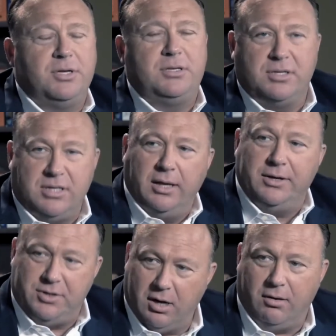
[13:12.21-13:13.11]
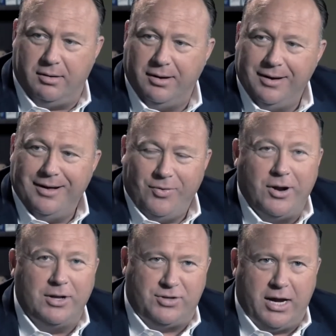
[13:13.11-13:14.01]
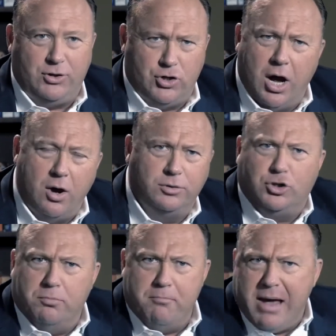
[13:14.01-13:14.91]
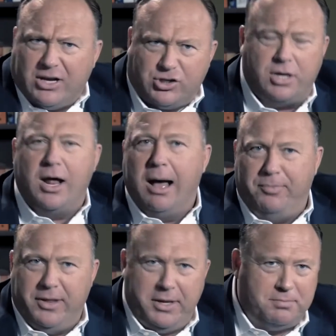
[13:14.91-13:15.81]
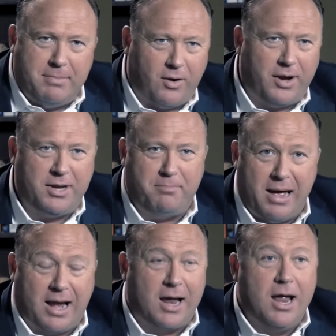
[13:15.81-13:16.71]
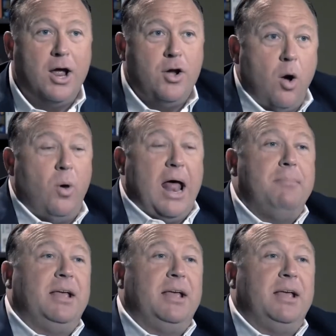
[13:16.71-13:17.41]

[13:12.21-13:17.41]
just a silly joke. They're going to say, Jones, who makes it up that he's married to Beck. No, when I'm